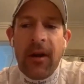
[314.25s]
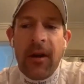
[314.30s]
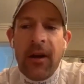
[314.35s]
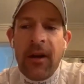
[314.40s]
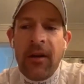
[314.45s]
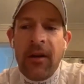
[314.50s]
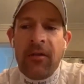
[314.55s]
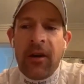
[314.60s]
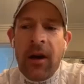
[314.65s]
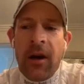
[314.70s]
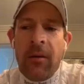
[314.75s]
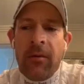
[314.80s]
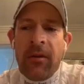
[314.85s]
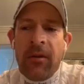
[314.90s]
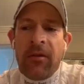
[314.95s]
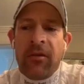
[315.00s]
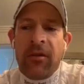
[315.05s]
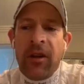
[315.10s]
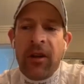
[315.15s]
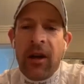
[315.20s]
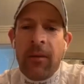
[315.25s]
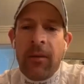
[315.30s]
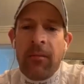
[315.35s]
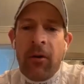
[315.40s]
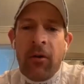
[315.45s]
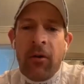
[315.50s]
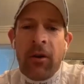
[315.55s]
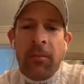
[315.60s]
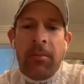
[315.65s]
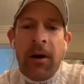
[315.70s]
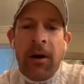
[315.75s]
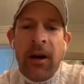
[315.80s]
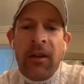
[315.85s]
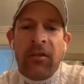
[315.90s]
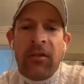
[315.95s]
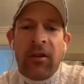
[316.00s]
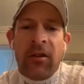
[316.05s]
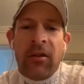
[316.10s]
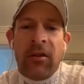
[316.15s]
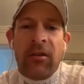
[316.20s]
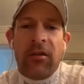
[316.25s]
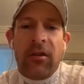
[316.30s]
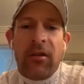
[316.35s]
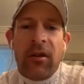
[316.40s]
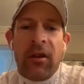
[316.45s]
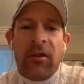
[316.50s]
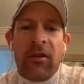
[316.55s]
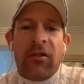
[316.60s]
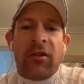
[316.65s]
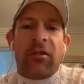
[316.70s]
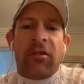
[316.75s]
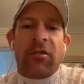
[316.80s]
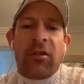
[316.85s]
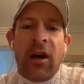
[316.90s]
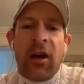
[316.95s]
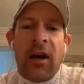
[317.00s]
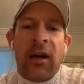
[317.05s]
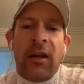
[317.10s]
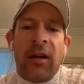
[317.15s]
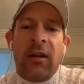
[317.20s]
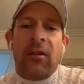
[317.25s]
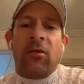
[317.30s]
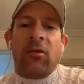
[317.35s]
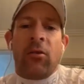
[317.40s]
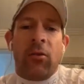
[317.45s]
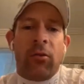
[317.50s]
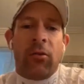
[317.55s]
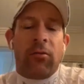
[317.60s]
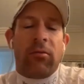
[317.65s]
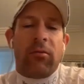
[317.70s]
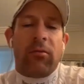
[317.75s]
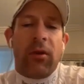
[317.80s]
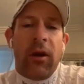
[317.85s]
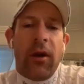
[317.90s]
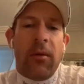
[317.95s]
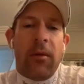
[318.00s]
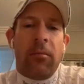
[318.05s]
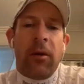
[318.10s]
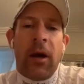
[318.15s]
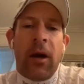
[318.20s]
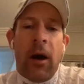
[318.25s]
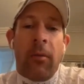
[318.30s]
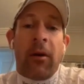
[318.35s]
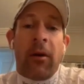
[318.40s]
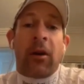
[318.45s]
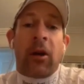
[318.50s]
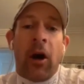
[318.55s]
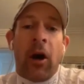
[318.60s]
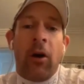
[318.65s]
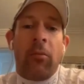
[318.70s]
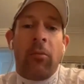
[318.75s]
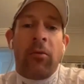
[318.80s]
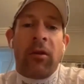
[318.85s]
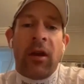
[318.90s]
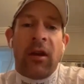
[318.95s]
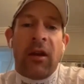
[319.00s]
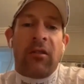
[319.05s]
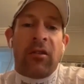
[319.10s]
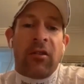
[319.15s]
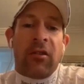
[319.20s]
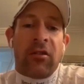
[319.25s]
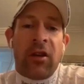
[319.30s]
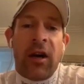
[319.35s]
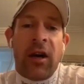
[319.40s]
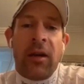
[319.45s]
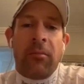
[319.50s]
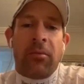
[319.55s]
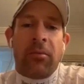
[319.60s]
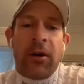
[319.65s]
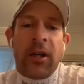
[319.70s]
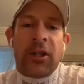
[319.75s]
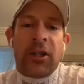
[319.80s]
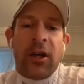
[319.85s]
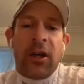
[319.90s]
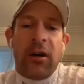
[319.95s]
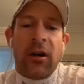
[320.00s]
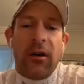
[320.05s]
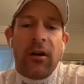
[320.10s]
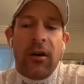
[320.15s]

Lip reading: he's able to sit up on the pace and sustain, or be able to cope with that sustained pressure.